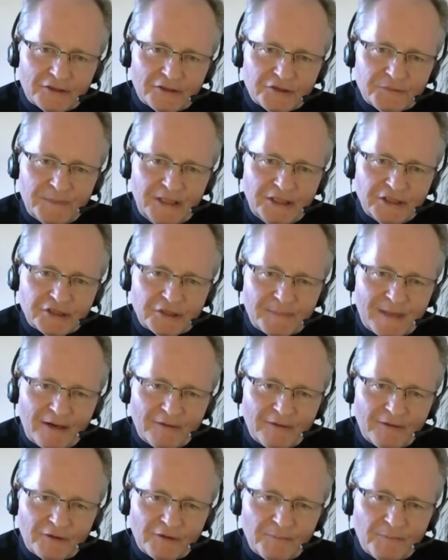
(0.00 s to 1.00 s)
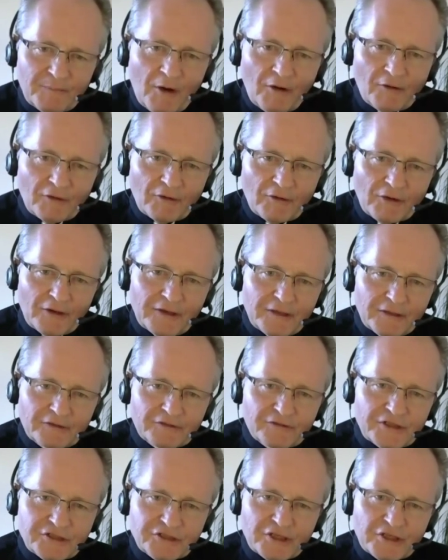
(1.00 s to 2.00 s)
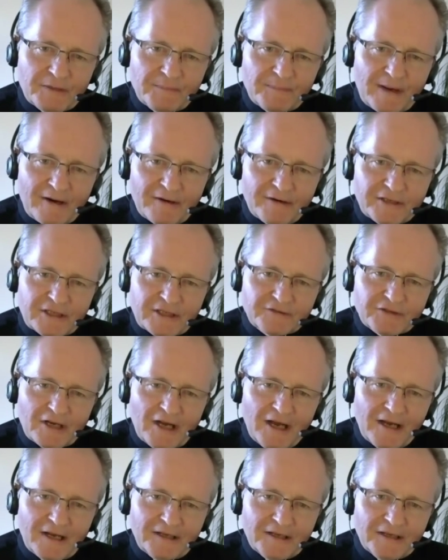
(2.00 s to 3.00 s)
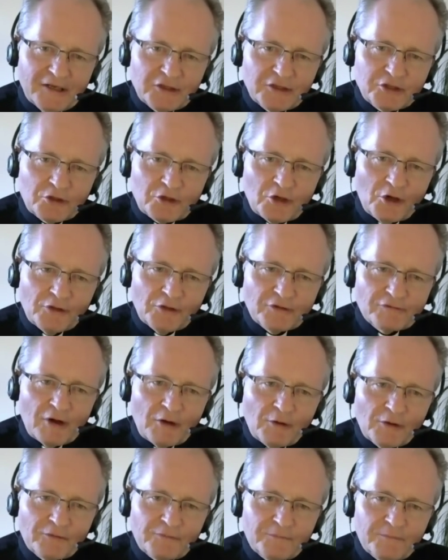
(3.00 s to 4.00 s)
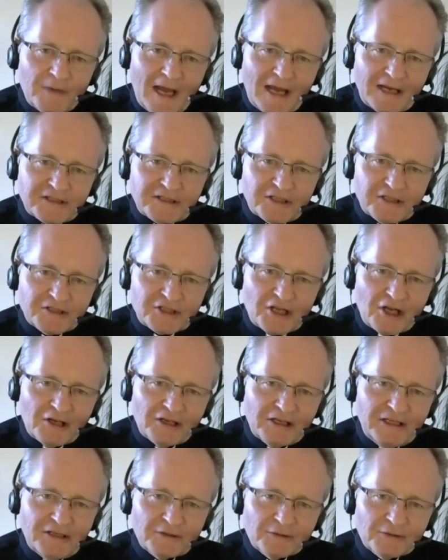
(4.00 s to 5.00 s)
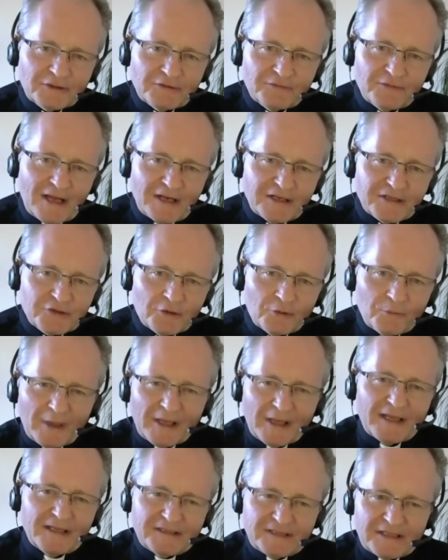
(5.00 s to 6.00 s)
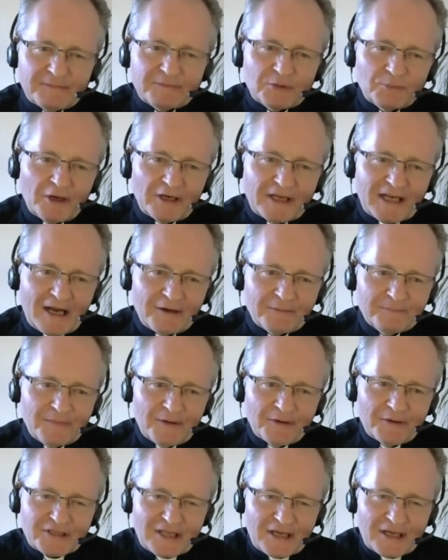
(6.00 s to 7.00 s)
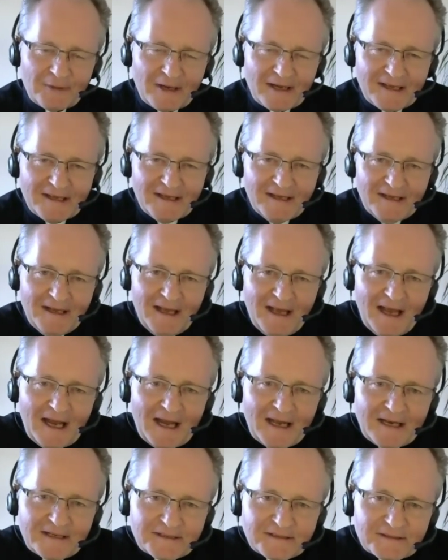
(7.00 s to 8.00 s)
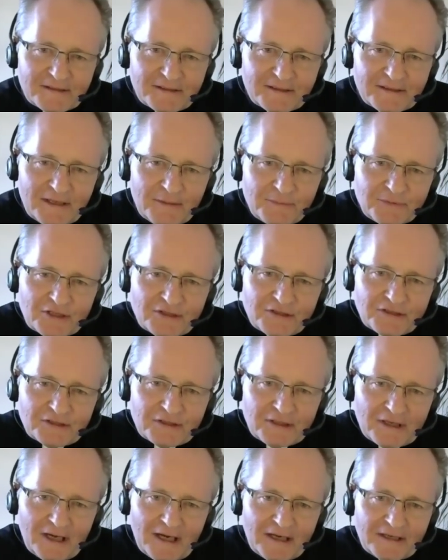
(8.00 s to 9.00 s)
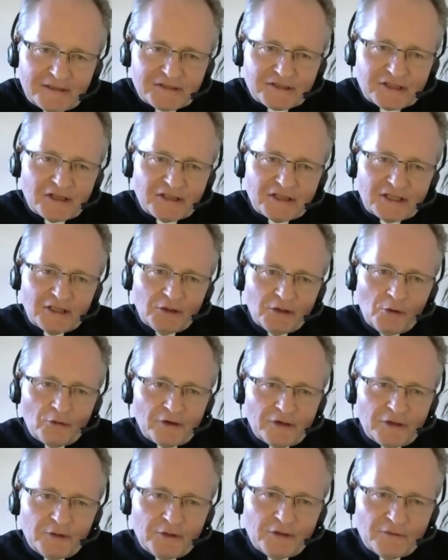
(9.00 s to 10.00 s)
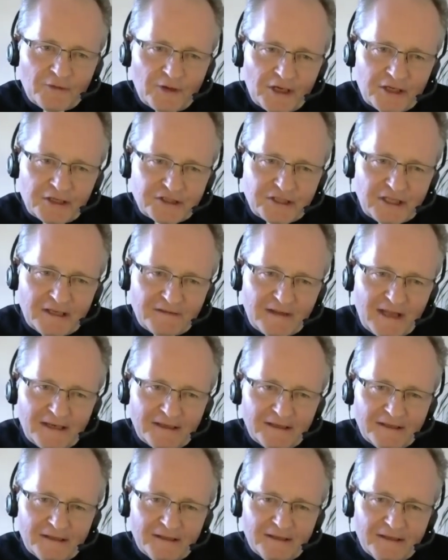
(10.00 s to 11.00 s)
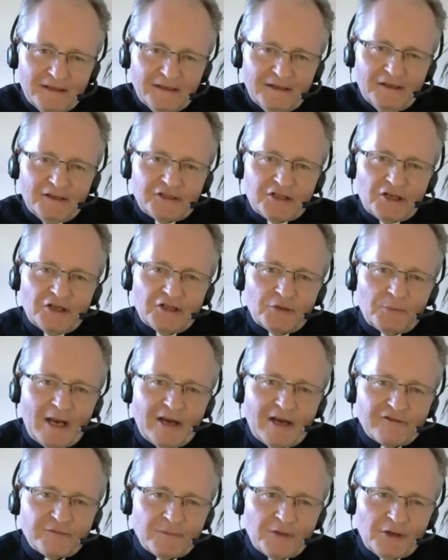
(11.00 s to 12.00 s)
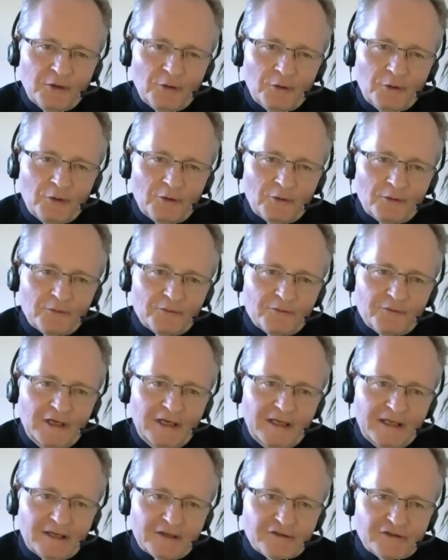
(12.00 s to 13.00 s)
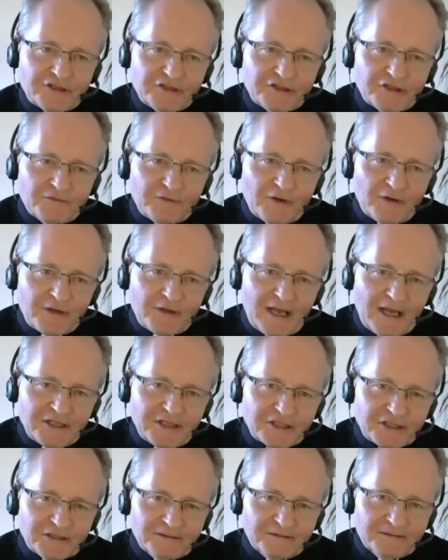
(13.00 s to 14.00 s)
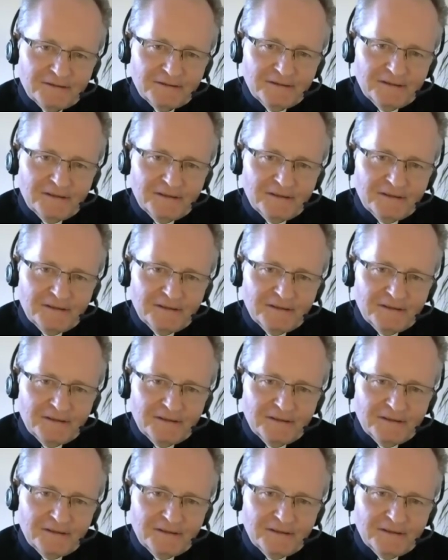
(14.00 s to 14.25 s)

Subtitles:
speech about the moral and Christian imperatives, and I took on the role of acting as our legal defence, or whether it seemed to work out most that way. And it was I'd studied law at university and then turned away from the law feeling a Christian vocation.